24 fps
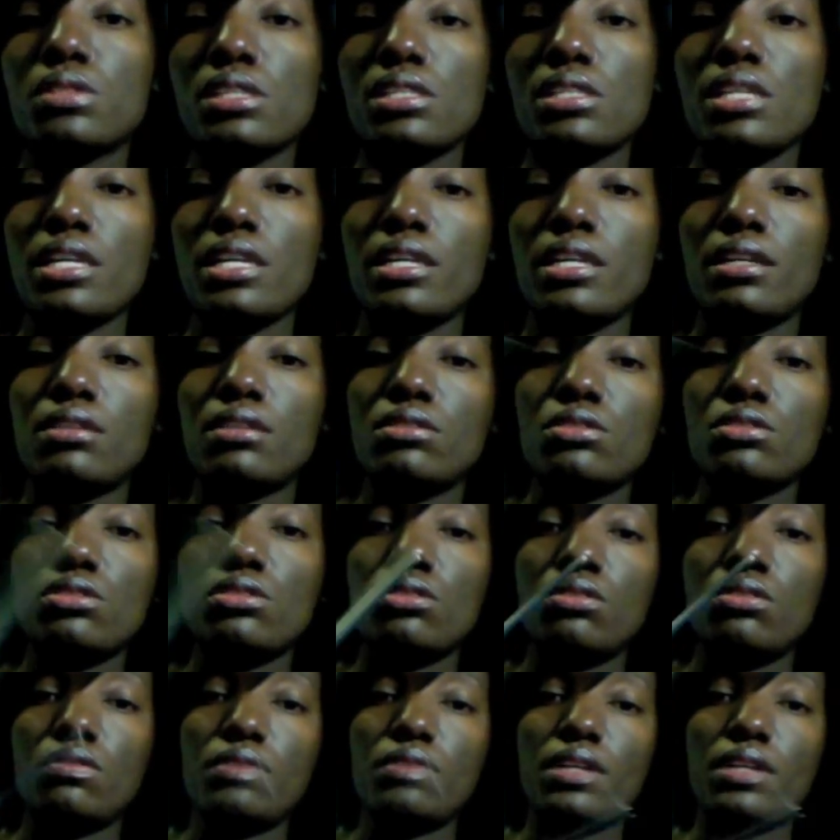I take it out the
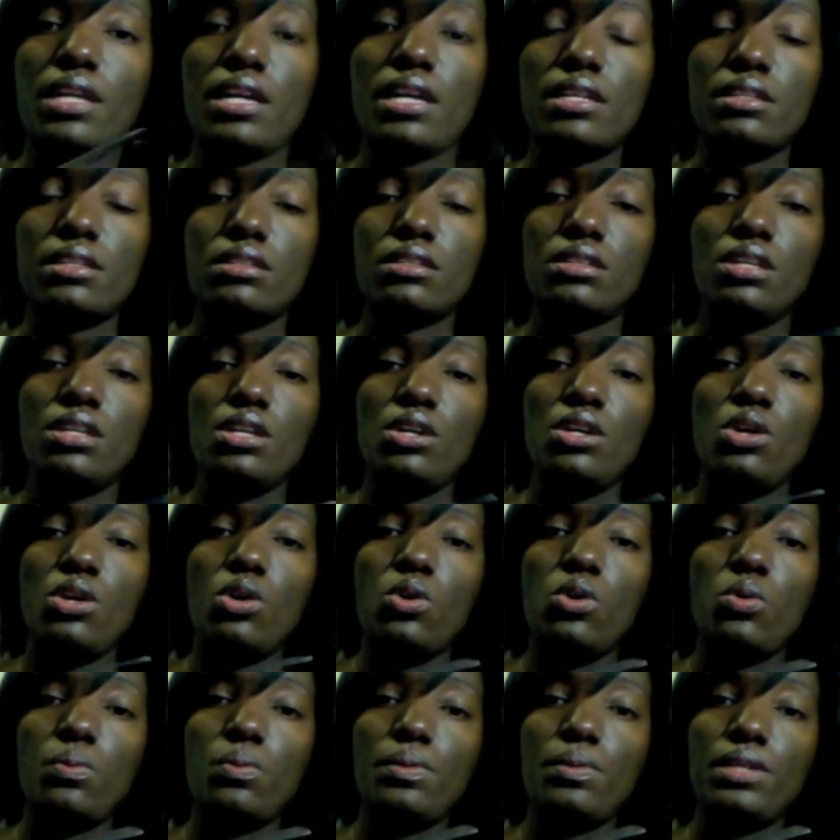stove, I kind of
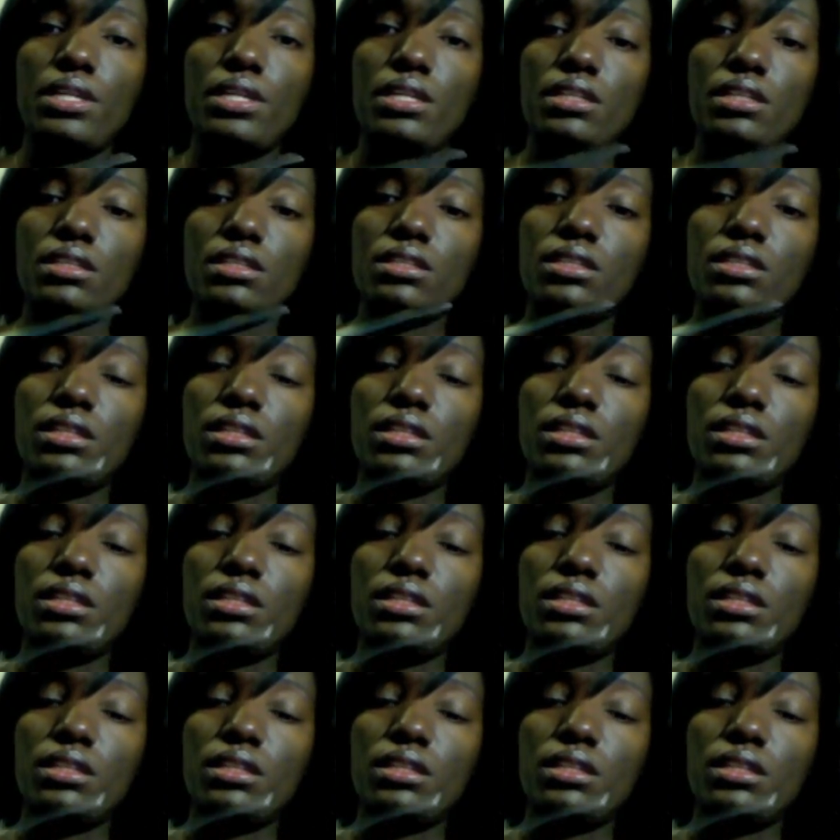open it,